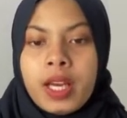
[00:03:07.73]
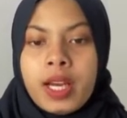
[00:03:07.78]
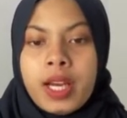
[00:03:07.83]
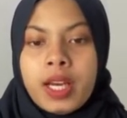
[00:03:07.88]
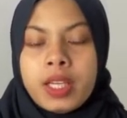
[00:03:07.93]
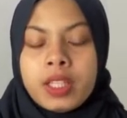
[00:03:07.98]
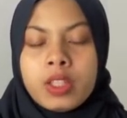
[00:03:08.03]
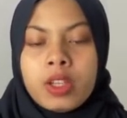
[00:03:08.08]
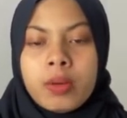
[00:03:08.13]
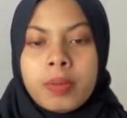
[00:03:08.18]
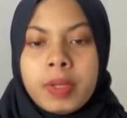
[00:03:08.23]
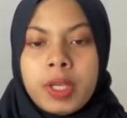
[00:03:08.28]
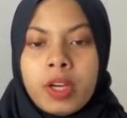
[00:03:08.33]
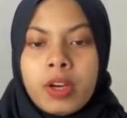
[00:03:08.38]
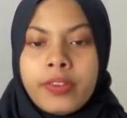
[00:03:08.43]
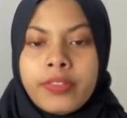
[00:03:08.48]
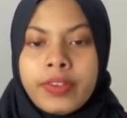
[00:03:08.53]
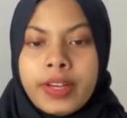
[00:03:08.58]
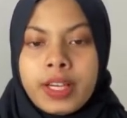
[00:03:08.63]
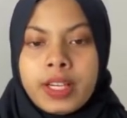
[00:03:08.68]
Anatomy
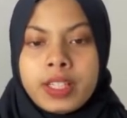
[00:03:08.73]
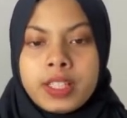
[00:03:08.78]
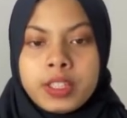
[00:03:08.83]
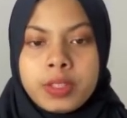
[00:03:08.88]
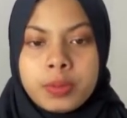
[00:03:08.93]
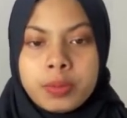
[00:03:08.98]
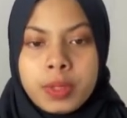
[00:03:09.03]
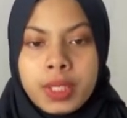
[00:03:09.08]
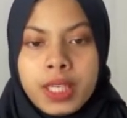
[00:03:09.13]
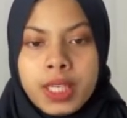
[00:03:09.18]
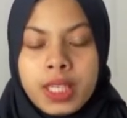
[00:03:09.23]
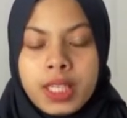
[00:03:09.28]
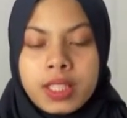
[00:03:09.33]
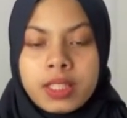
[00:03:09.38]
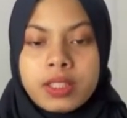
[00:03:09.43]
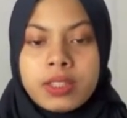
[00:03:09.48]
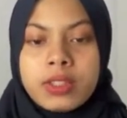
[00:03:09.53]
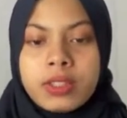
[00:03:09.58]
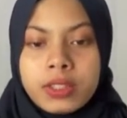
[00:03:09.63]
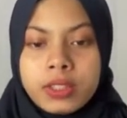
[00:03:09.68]
of ankle sprain
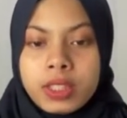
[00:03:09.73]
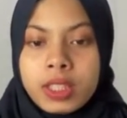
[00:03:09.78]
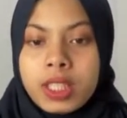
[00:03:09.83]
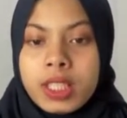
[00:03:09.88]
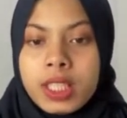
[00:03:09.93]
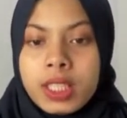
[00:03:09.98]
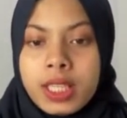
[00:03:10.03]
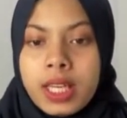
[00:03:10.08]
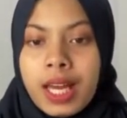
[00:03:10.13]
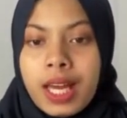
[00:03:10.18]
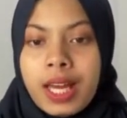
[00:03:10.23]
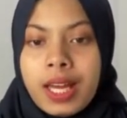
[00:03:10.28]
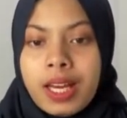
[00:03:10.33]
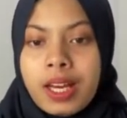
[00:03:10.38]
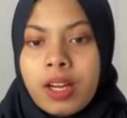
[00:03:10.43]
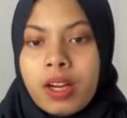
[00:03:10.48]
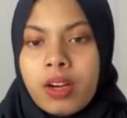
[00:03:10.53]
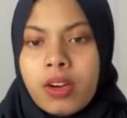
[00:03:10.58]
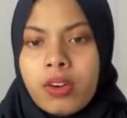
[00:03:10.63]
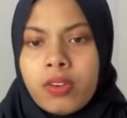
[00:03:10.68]
is usually
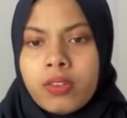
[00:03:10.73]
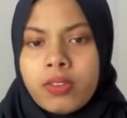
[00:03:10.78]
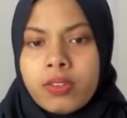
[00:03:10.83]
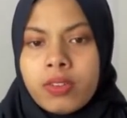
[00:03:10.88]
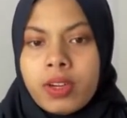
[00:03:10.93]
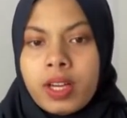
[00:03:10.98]
that of